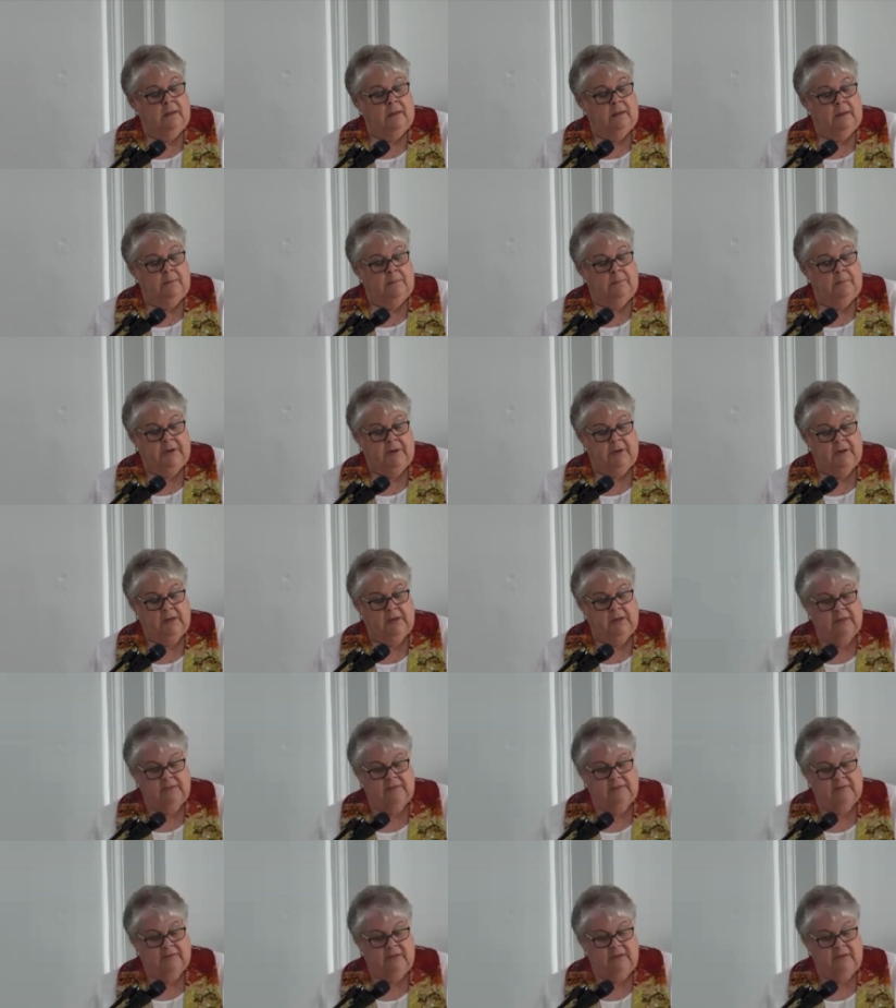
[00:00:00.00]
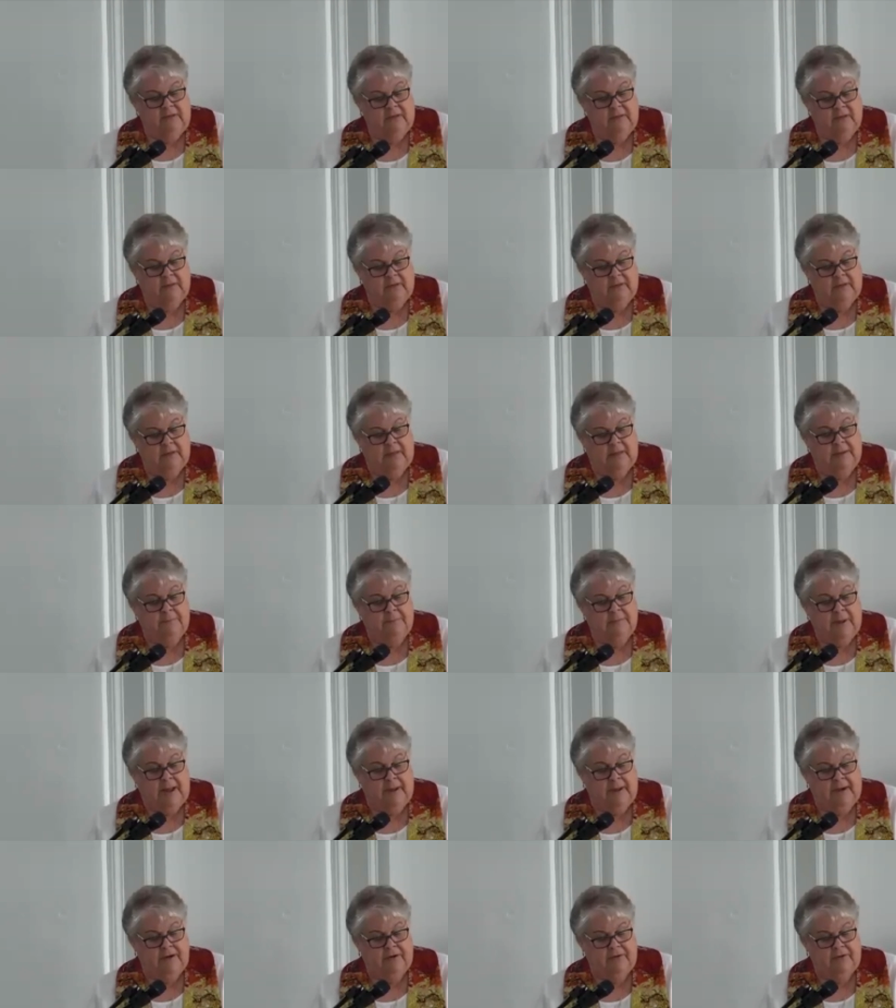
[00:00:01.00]
America's
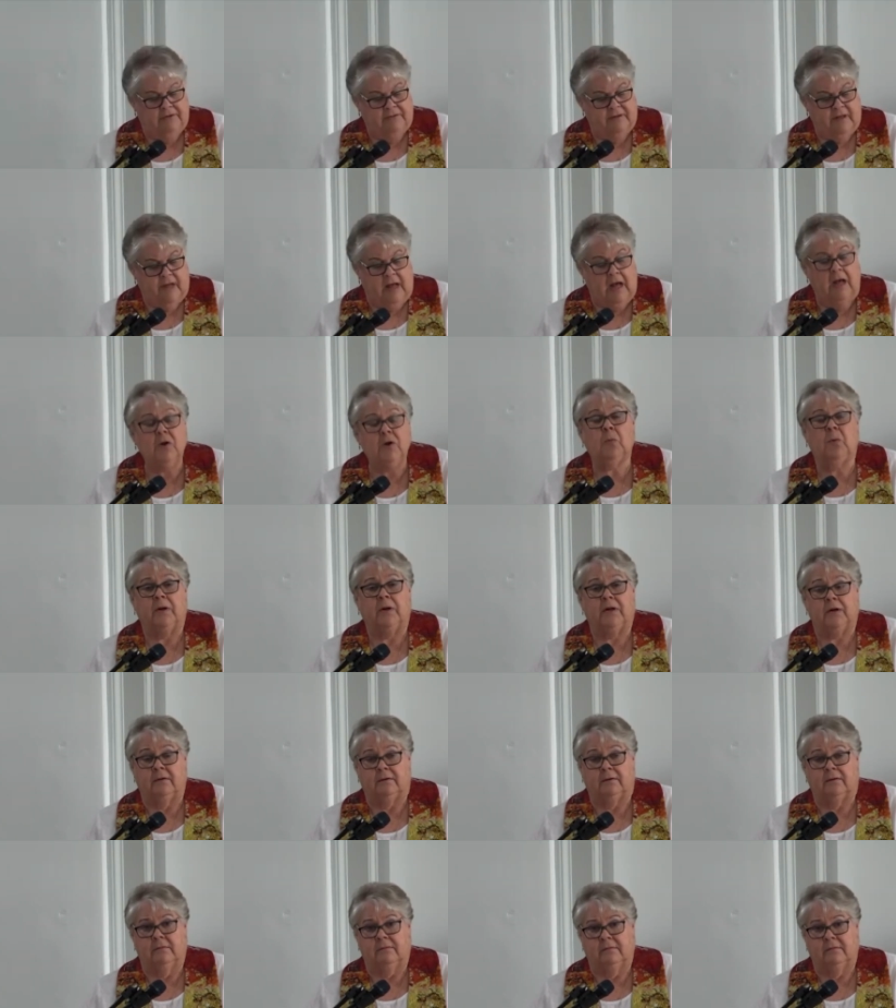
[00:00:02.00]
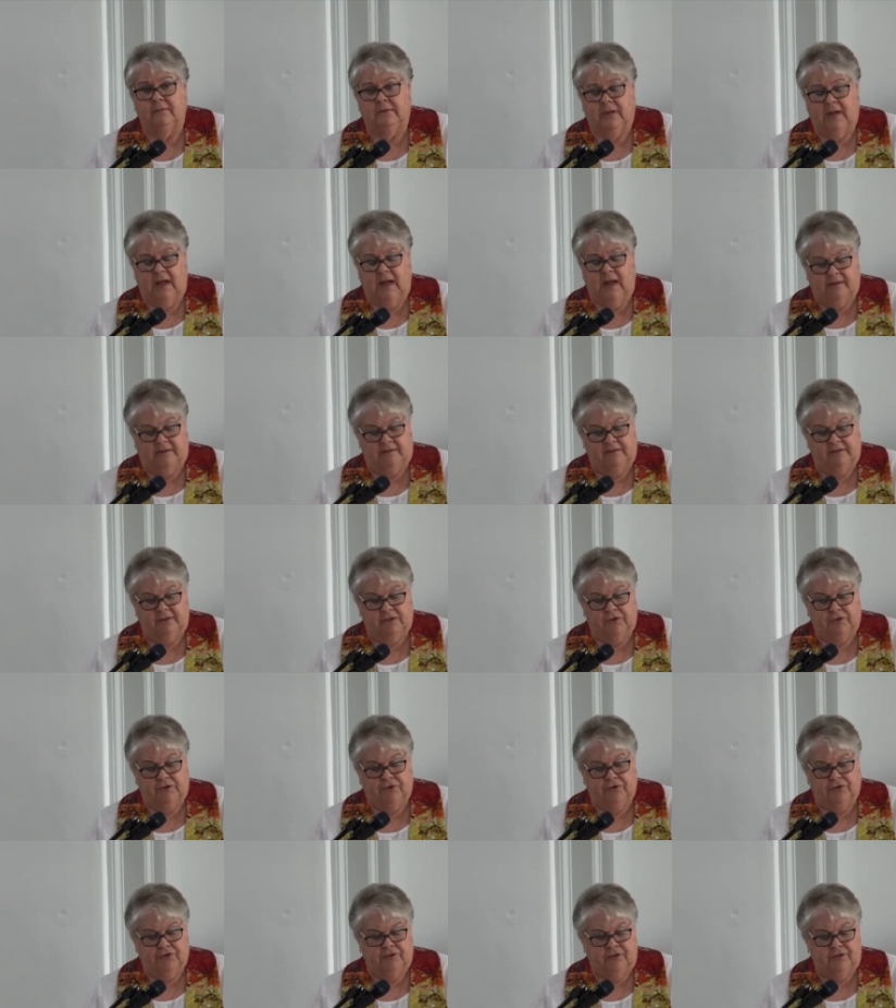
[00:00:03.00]
empire's unwritten
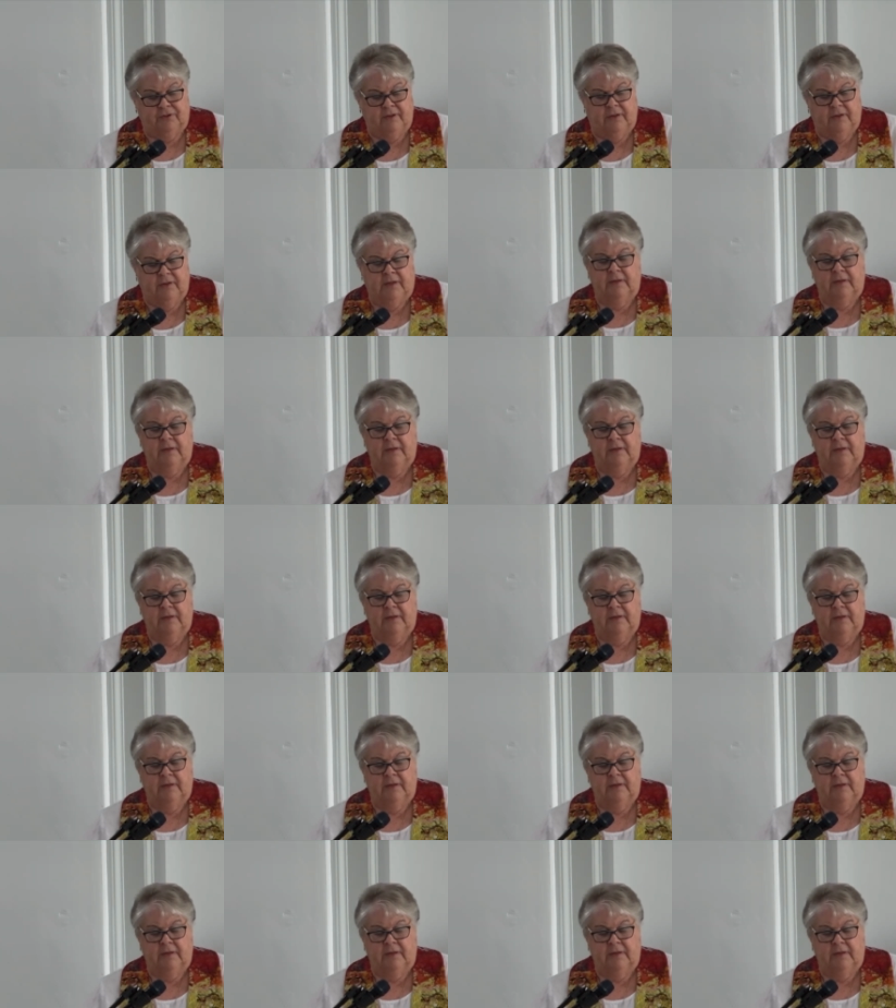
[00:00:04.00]
constitution